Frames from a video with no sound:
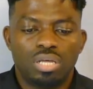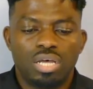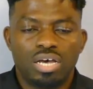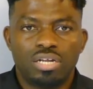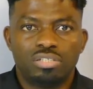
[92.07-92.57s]

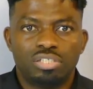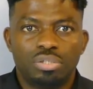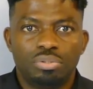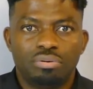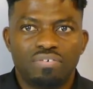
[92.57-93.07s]
and until
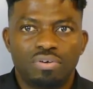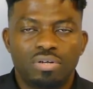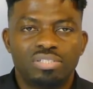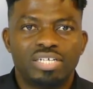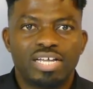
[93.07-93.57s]
you have
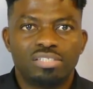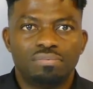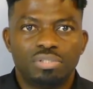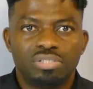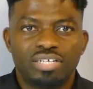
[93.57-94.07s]
context of
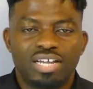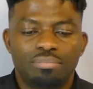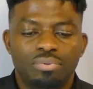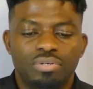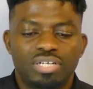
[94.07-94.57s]
using the
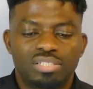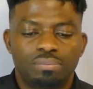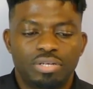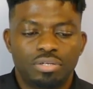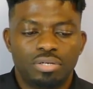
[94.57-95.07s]
camera, that's
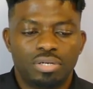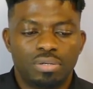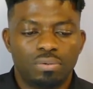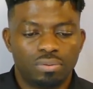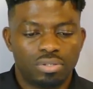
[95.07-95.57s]
when you're gonna
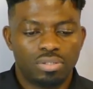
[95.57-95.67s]
know